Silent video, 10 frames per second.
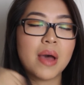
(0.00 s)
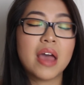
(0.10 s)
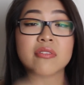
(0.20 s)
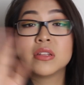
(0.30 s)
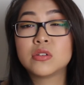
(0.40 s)
but
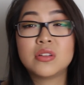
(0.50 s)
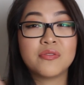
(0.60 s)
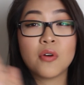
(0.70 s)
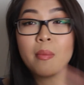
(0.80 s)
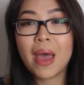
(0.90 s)
I literally
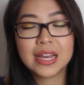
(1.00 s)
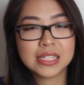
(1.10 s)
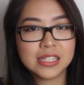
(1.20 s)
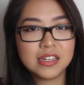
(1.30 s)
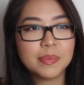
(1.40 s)
fall
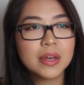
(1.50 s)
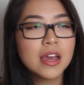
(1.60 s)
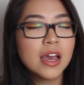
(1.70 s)
back asleep.